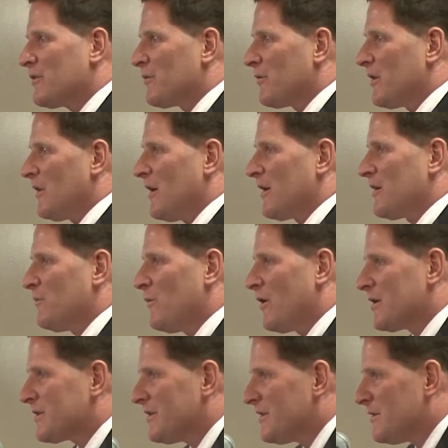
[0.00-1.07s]
the gridlock in
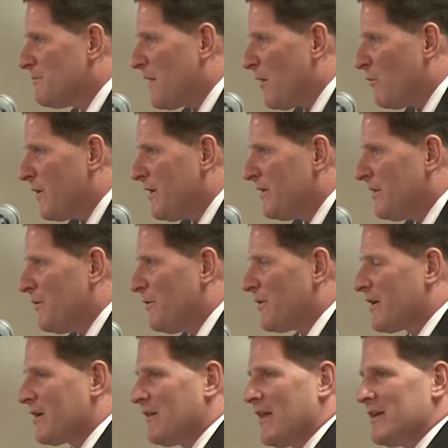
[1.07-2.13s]
Washington by winning the North
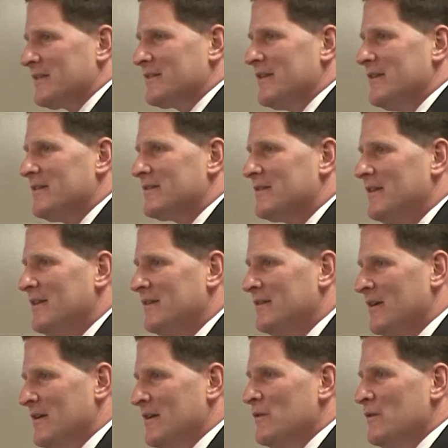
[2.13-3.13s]
Carolina Senate seat.